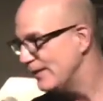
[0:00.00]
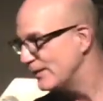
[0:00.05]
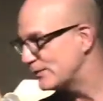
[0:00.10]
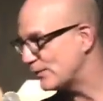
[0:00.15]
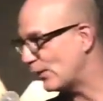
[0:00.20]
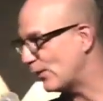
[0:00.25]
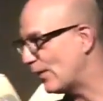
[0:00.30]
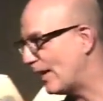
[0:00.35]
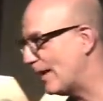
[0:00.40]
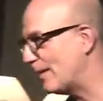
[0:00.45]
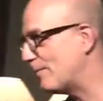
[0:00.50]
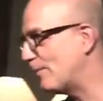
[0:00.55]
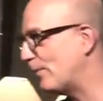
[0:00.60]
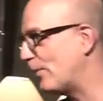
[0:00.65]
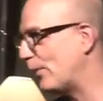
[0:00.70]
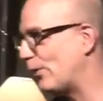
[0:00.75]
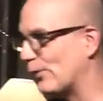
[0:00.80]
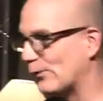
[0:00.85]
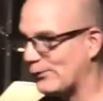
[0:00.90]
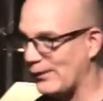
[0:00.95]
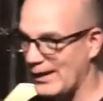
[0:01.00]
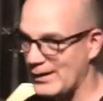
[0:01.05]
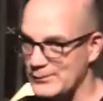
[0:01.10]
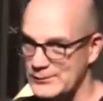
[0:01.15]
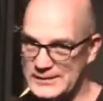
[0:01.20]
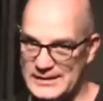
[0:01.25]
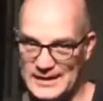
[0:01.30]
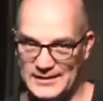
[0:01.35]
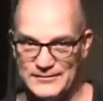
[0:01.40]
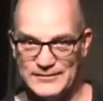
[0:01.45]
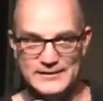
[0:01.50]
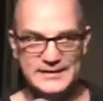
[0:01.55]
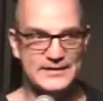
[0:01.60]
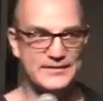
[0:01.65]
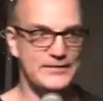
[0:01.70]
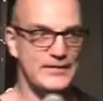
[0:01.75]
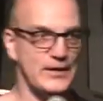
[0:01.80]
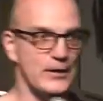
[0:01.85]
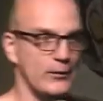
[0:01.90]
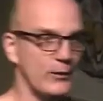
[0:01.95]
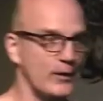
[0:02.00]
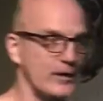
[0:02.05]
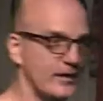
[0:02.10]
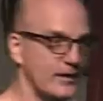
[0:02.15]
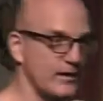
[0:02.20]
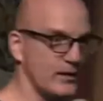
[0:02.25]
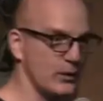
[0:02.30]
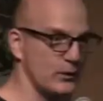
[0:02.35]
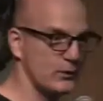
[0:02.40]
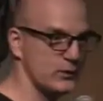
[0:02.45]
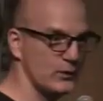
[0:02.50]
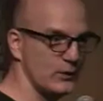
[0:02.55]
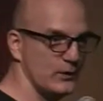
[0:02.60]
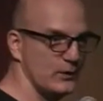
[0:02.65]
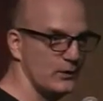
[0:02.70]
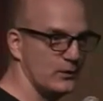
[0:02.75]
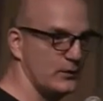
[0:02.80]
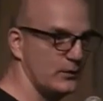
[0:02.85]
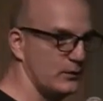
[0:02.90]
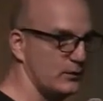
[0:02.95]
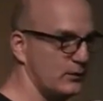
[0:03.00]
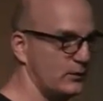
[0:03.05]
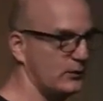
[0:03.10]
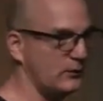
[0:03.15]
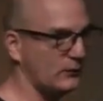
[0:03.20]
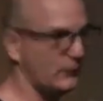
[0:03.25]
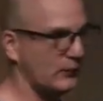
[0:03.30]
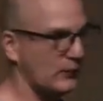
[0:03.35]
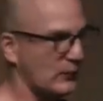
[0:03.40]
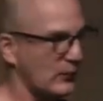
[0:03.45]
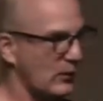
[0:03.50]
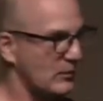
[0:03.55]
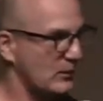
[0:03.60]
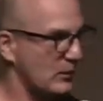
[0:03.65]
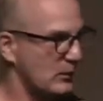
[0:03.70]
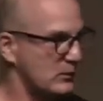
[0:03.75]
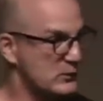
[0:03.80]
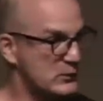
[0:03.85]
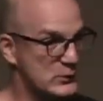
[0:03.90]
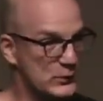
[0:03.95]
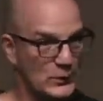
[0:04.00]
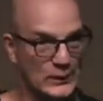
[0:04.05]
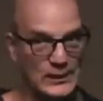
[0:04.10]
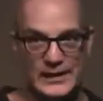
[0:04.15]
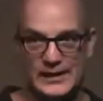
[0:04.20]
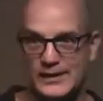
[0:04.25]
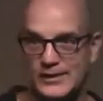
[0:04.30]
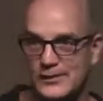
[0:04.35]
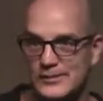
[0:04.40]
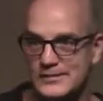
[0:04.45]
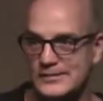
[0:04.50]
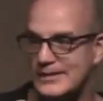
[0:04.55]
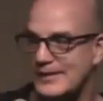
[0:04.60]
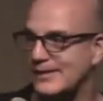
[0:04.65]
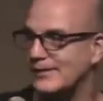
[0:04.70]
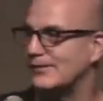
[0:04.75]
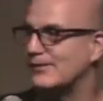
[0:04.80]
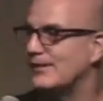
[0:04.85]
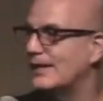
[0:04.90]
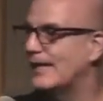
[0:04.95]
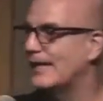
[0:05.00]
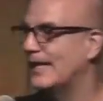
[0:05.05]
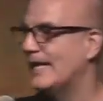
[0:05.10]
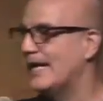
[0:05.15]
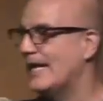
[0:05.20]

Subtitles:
So I'm Paul Crouse. I've lived here in Kyoto for almost 20 years now.